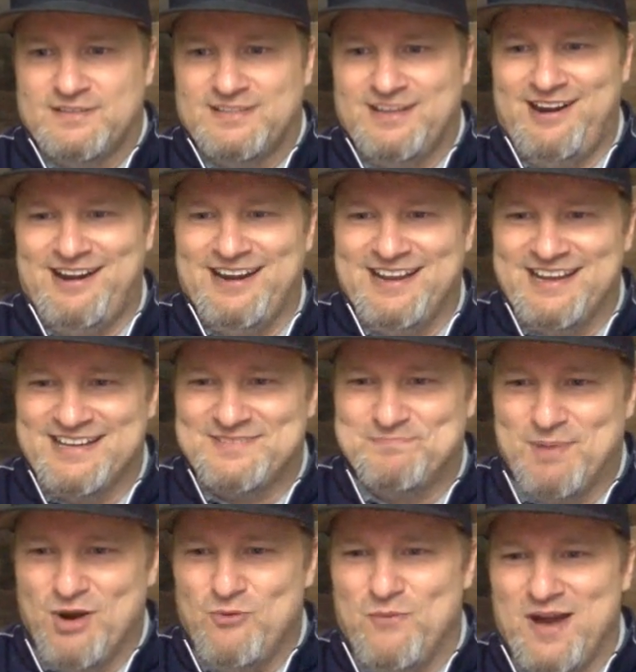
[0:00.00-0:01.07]
There he is,
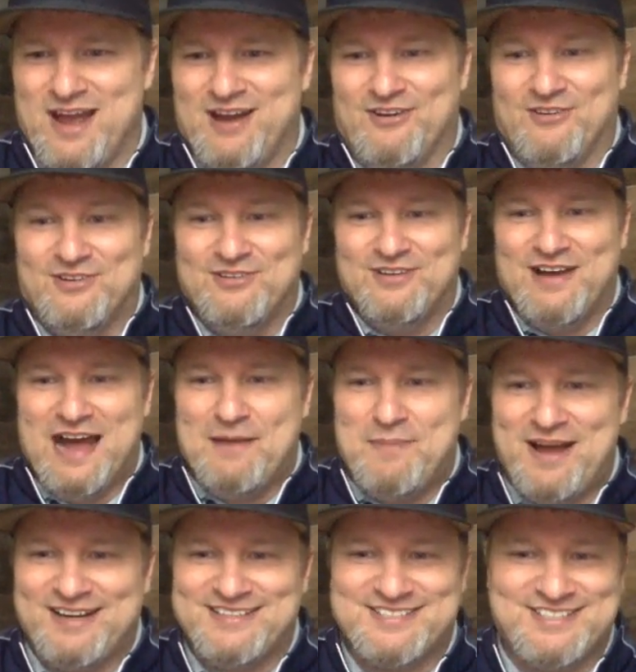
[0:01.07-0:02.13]
Bootwell. How
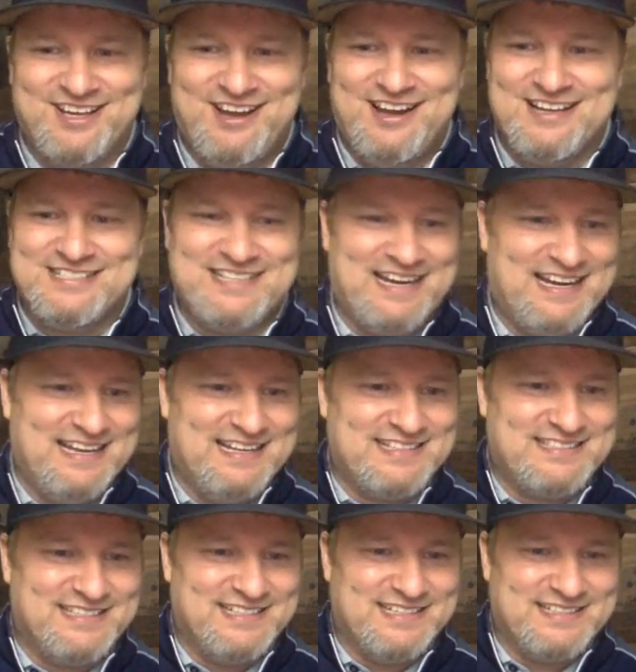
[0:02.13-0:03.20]
about the Suns, Diane
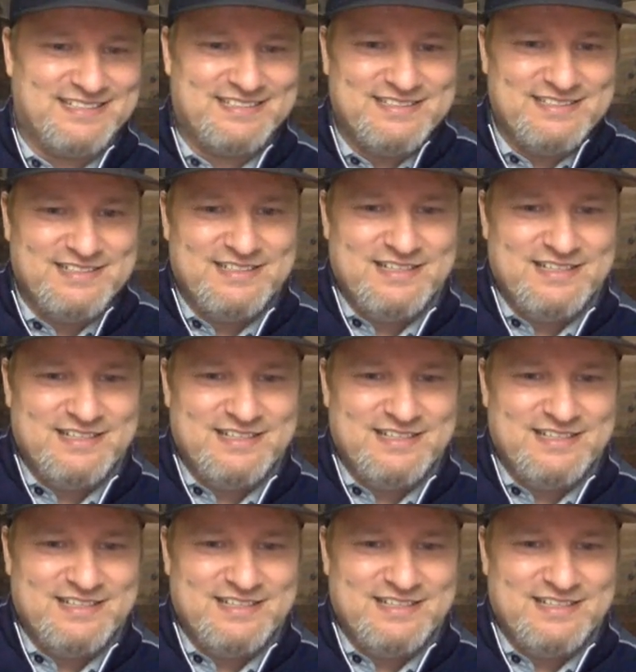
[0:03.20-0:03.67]
says.